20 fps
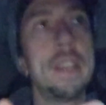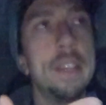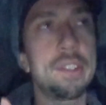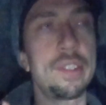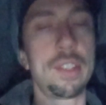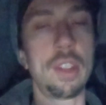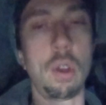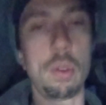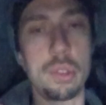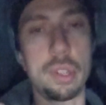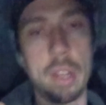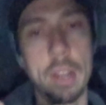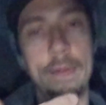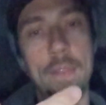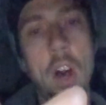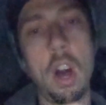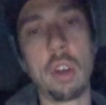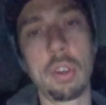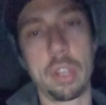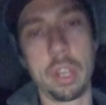on this notion
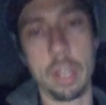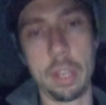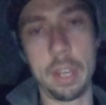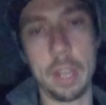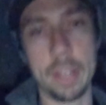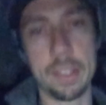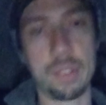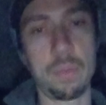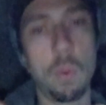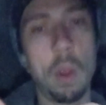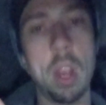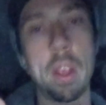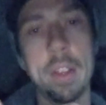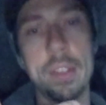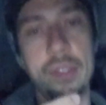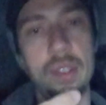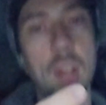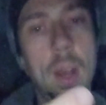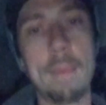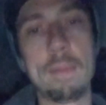of all goodness, where
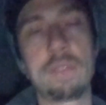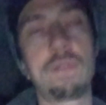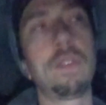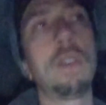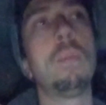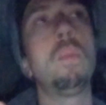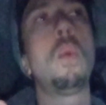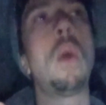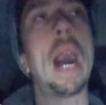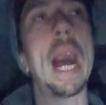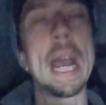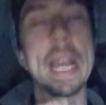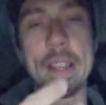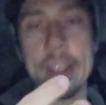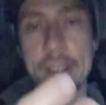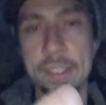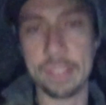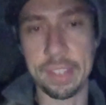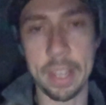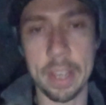this comes from, why
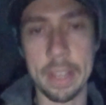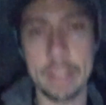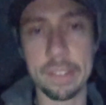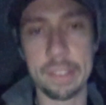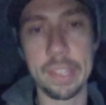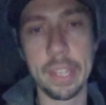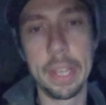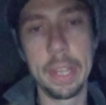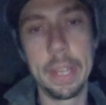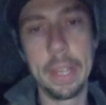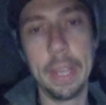this is,